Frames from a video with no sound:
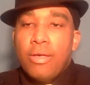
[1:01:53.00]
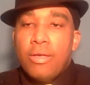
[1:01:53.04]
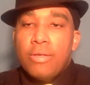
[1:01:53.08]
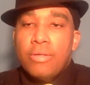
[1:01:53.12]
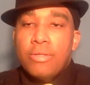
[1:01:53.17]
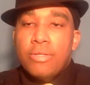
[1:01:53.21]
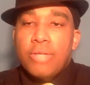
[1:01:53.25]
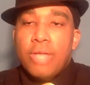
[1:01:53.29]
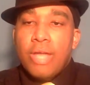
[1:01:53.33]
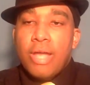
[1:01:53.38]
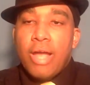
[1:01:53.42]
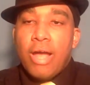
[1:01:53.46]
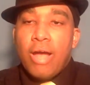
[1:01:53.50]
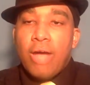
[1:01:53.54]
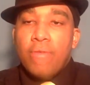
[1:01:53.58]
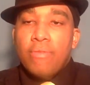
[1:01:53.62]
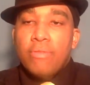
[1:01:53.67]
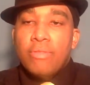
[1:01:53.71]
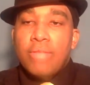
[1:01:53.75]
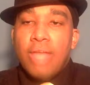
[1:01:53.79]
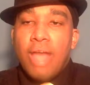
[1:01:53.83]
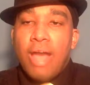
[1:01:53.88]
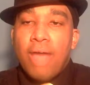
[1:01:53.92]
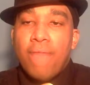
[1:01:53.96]
check
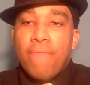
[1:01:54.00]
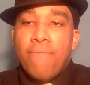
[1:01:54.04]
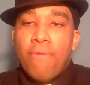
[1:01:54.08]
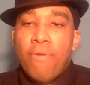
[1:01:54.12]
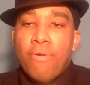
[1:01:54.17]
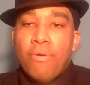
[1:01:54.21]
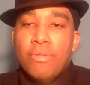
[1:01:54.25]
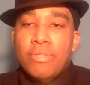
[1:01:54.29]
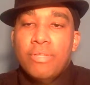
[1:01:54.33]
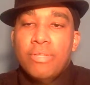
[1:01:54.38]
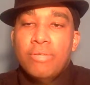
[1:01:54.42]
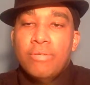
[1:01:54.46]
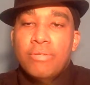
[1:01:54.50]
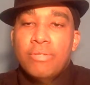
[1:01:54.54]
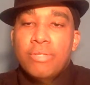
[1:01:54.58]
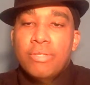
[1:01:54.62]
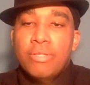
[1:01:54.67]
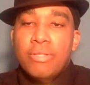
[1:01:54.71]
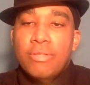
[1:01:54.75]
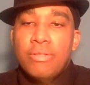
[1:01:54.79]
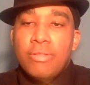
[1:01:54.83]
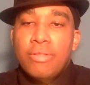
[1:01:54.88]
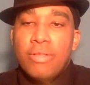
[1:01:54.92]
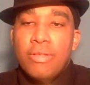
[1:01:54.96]
out Dot Focus. He was
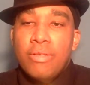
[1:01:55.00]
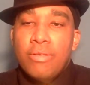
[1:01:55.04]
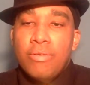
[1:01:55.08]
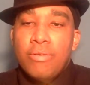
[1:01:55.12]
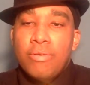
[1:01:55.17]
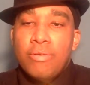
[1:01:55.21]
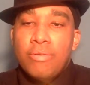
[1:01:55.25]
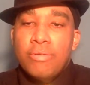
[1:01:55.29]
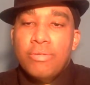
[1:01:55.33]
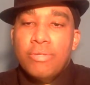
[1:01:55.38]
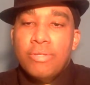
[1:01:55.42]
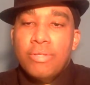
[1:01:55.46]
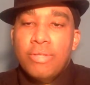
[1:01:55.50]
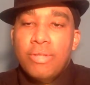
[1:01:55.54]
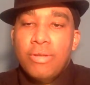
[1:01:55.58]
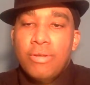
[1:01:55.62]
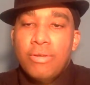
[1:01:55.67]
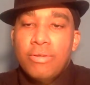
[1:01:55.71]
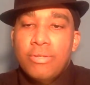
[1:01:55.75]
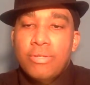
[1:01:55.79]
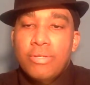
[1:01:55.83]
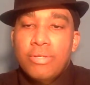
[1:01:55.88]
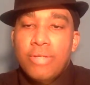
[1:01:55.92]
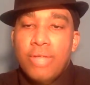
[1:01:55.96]
in
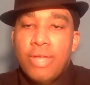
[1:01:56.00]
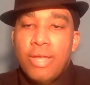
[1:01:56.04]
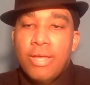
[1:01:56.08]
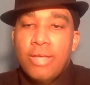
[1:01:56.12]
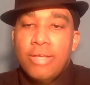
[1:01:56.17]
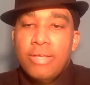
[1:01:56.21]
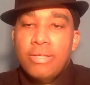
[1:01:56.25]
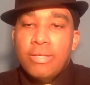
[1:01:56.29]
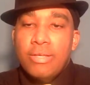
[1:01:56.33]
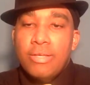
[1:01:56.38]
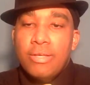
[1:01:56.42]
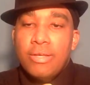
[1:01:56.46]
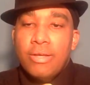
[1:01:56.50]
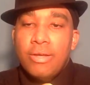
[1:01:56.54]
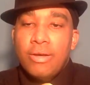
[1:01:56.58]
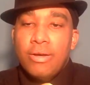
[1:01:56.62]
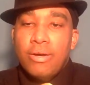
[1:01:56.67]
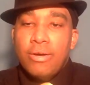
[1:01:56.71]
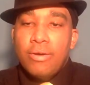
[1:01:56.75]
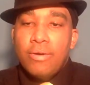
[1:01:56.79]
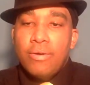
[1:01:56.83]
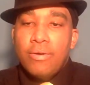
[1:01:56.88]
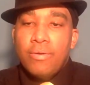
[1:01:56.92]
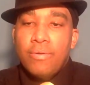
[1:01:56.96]
here today.
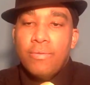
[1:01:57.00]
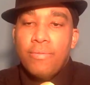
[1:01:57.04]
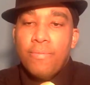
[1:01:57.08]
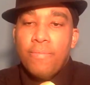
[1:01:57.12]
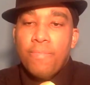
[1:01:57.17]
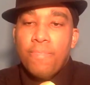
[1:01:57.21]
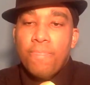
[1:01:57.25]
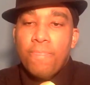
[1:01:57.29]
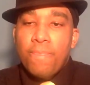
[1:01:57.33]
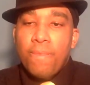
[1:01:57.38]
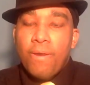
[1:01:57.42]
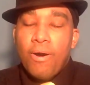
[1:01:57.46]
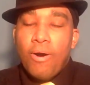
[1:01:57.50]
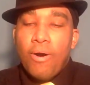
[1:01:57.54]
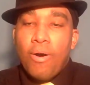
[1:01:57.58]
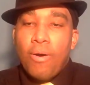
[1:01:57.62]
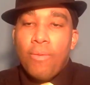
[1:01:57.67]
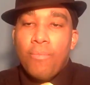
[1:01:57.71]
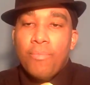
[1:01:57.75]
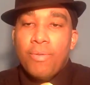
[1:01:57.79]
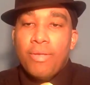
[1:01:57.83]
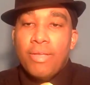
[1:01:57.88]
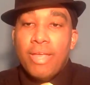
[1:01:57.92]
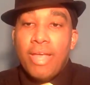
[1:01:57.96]
Yeah,
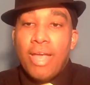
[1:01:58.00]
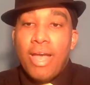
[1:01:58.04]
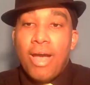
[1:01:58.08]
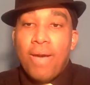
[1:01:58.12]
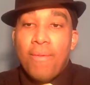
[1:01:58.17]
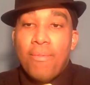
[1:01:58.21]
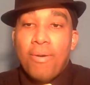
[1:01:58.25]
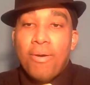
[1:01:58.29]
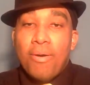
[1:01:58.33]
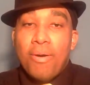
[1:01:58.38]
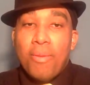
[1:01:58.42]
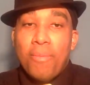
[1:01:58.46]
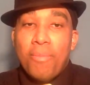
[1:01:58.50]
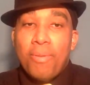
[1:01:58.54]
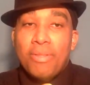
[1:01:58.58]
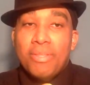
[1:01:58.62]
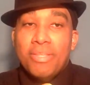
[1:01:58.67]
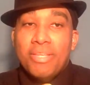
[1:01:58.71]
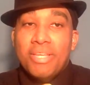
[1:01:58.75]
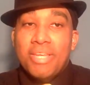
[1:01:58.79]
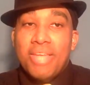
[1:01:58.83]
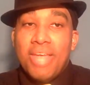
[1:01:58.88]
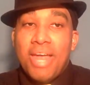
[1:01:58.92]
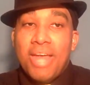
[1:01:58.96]
I'm about
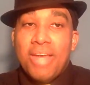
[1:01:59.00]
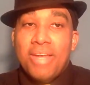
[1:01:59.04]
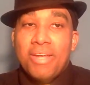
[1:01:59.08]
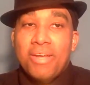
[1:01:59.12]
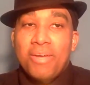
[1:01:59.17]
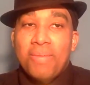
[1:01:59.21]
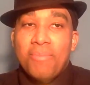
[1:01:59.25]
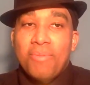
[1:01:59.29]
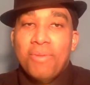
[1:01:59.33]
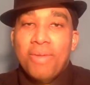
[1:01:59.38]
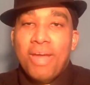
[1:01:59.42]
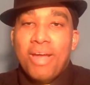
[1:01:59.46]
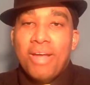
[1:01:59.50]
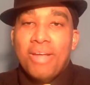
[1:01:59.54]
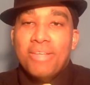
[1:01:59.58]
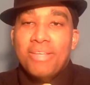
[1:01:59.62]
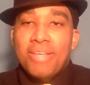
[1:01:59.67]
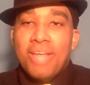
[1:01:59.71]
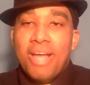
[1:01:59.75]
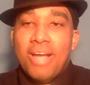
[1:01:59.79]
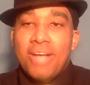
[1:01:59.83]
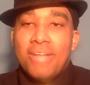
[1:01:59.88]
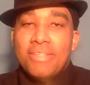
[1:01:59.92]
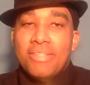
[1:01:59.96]
to get out of here, but I
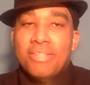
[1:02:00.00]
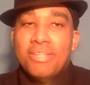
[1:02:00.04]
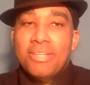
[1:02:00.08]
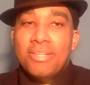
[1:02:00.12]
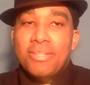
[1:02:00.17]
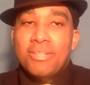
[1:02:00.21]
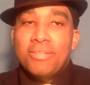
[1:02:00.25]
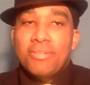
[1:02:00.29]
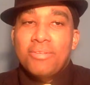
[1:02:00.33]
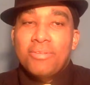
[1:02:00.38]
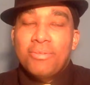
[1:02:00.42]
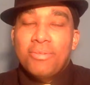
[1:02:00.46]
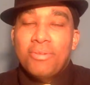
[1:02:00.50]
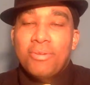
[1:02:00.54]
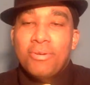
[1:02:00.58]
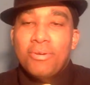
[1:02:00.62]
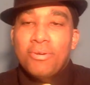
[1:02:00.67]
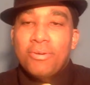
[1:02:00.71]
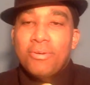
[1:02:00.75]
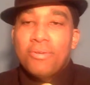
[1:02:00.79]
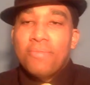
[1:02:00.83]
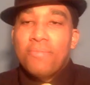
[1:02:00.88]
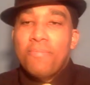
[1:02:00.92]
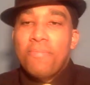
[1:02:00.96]
can stay a little
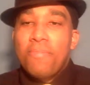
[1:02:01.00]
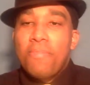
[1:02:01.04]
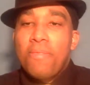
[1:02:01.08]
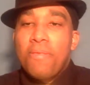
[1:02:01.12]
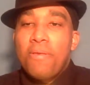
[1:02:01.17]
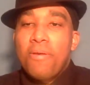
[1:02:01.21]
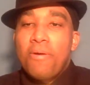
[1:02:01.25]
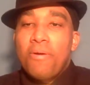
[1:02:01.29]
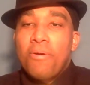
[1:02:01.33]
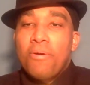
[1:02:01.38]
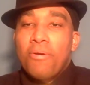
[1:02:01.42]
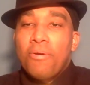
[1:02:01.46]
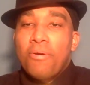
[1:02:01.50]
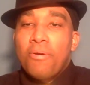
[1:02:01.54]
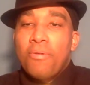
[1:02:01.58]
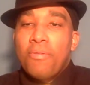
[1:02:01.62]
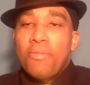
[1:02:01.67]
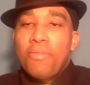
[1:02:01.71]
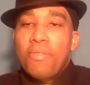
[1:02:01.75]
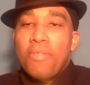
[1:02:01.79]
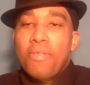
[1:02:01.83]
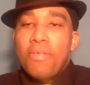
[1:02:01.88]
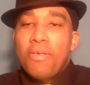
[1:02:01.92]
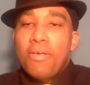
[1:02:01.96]
longer.
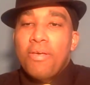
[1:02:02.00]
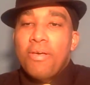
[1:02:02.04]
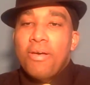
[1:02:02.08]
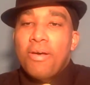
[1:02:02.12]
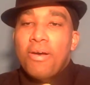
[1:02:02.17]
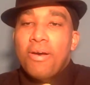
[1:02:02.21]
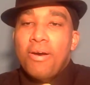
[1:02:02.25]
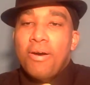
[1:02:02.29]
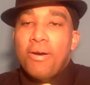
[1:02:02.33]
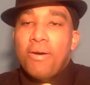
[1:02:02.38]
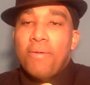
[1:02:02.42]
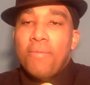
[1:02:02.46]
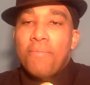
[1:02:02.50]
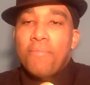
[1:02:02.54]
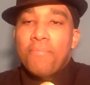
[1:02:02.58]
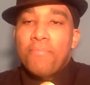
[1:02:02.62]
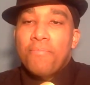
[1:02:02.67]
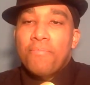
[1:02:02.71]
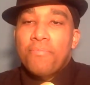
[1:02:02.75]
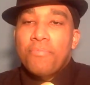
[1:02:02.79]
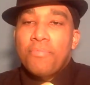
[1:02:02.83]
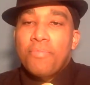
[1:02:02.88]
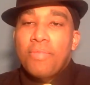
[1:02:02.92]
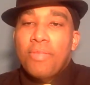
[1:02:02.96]
Hold
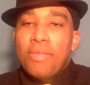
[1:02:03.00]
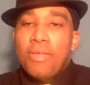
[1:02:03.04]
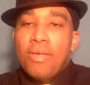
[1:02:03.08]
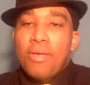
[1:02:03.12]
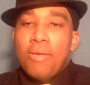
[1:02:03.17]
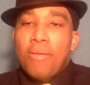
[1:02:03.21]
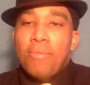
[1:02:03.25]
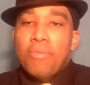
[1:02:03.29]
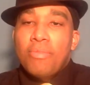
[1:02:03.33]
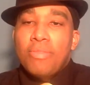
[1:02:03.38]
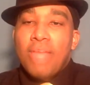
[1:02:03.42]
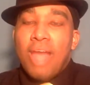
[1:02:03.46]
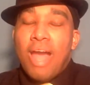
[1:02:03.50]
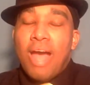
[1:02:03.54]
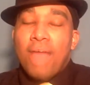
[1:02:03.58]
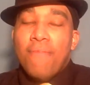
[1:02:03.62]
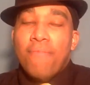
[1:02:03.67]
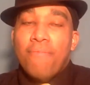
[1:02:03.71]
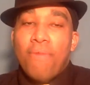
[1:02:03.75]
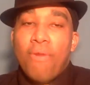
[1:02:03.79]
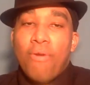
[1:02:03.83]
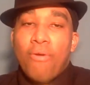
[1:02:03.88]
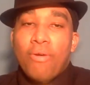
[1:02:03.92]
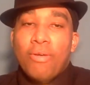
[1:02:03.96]
on.
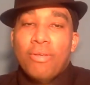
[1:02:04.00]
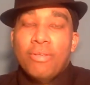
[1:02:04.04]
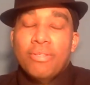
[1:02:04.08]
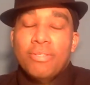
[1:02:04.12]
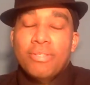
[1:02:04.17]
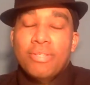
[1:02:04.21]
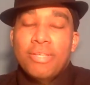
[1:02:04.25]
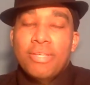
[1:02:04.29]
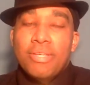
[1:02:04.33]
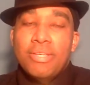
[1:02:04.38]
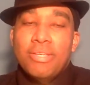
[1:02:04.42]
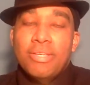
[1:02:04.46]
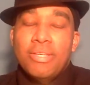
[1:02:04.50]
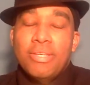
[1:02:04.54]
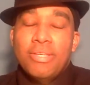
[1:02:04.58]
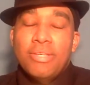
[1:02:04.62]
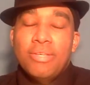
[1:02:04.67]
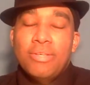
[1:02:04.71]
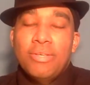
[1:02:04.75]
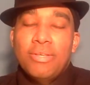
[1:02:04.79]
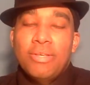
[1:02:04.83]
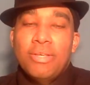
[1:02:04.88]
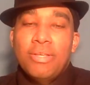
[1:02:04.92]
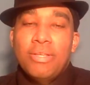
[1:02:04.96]
Dot Focus.
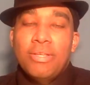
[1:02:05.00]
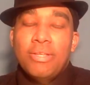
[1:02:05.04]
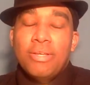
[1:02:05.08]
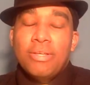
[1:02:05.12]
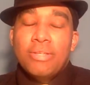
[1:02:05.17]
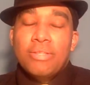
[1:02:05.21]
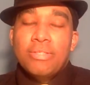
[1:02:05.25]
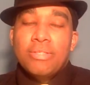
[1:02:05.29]
He does